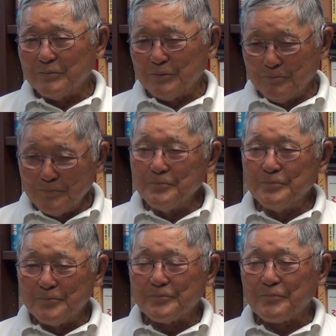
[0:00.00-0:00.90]
Mm-hmm.
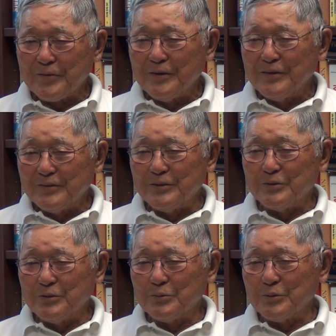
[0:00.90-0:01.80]

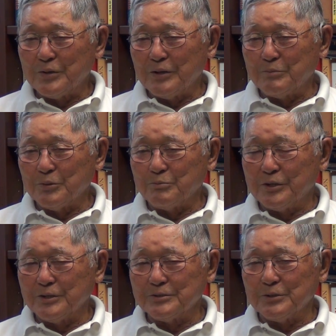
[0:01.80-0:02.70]
They were able,
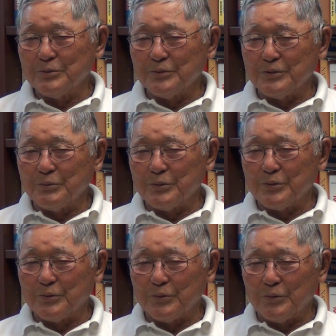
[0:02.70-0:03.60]
because they
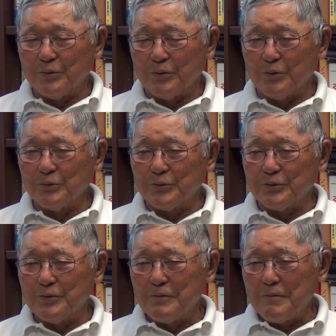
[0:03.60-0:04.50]
were
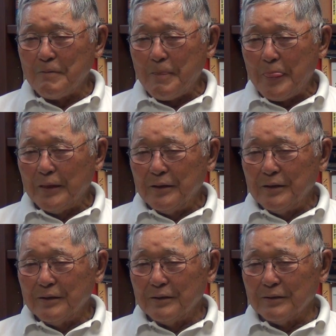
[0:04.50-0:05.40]
older.
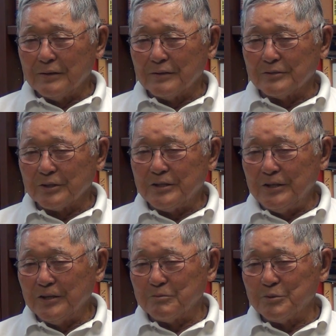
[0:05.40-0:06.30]
The
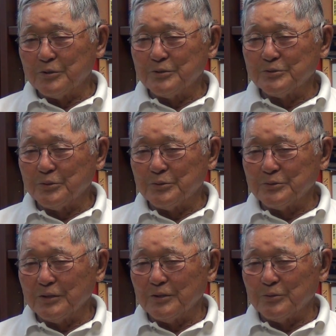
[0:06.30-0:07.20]
Keon brothers
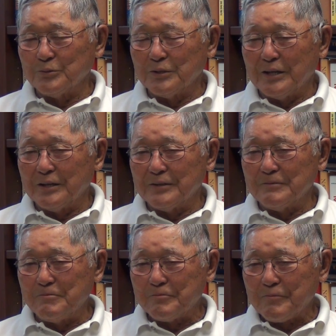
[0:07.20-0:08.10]
owned
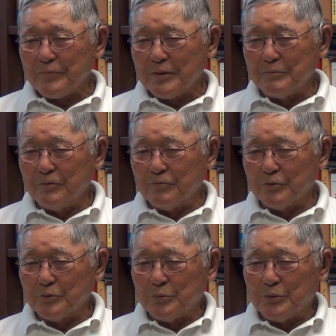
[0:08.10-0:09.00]
land
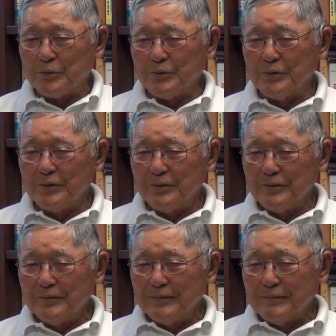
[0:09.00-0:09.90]
before the war,
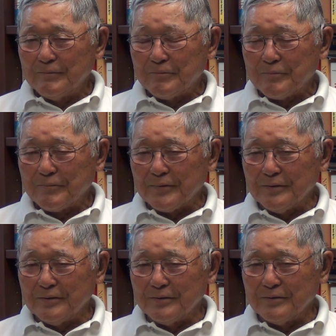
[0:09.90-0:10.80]

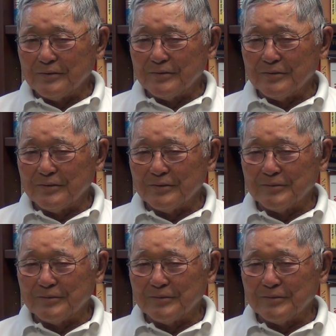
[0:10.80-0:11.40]
and